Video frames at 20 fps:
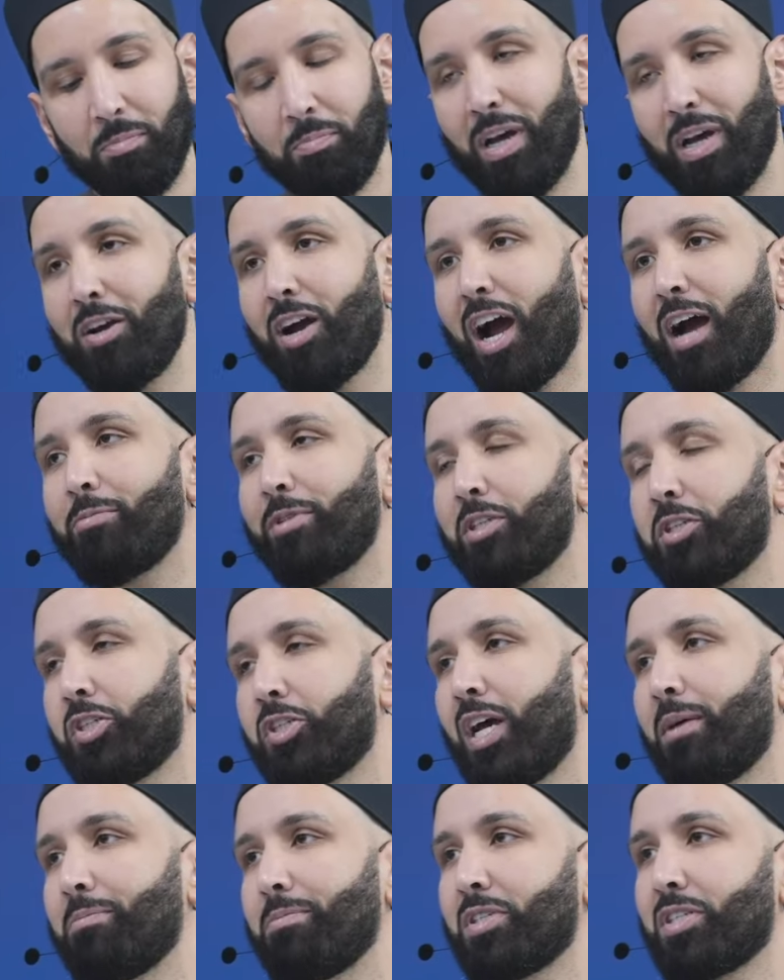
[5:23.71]
Banu Abd
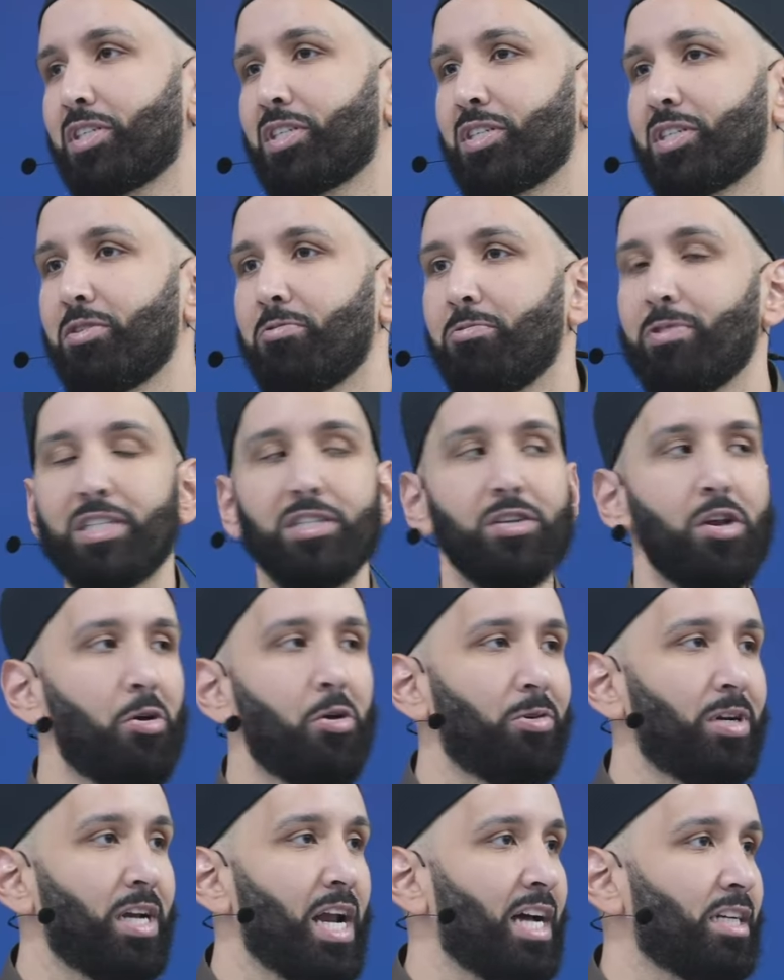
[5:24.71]
al-Shams was
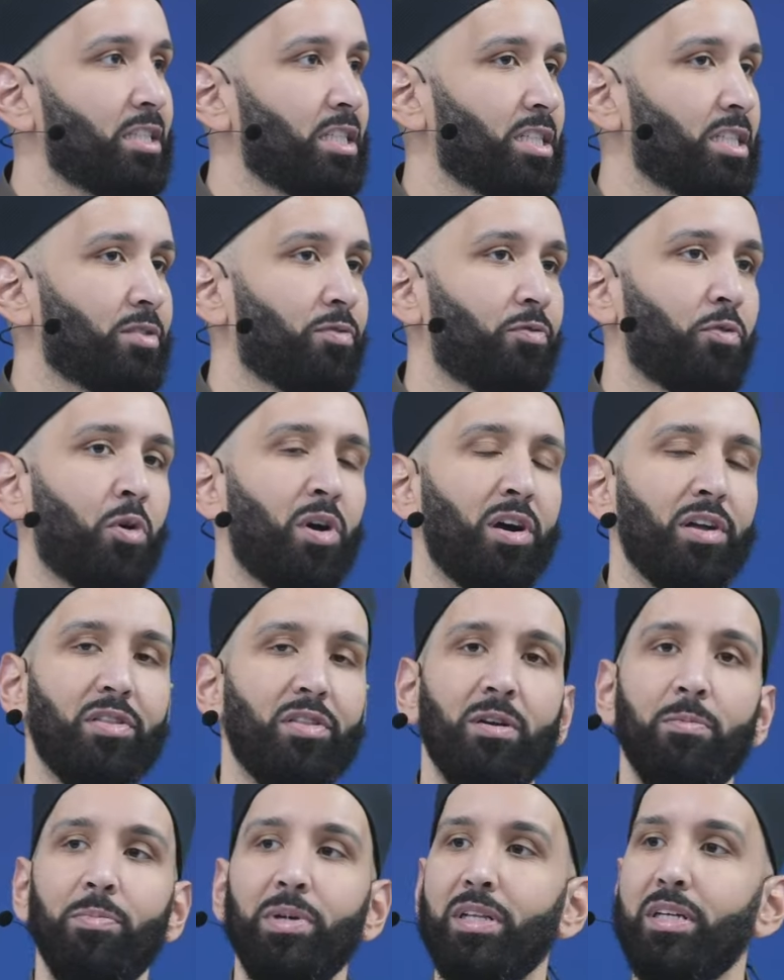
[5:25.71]
known not just for
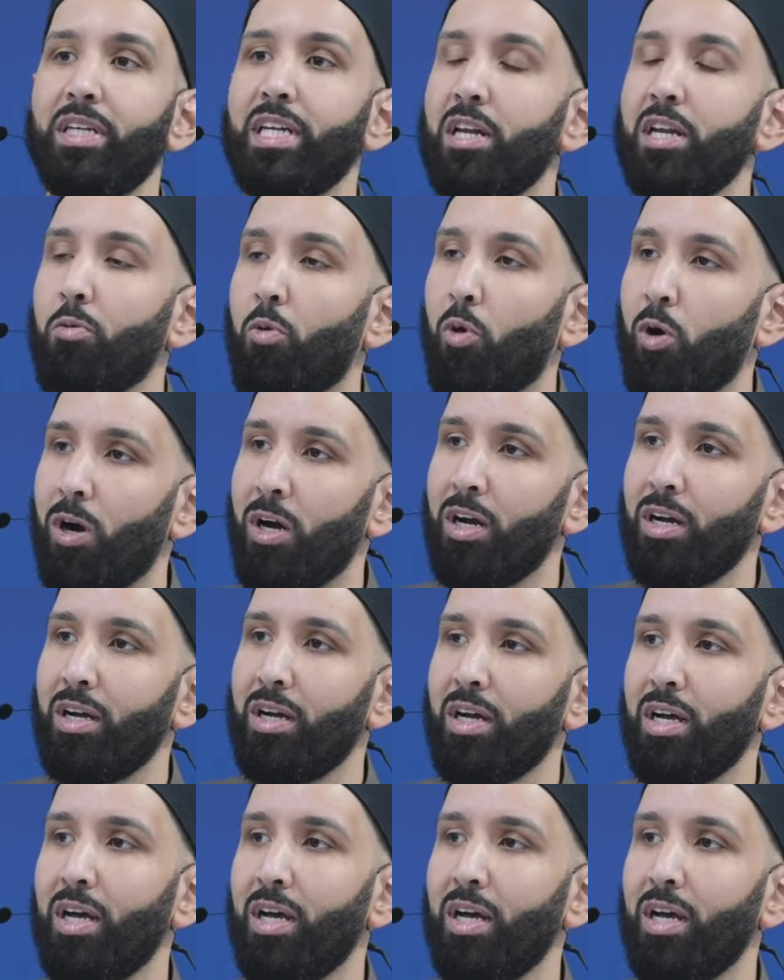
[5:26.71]
their ability in war,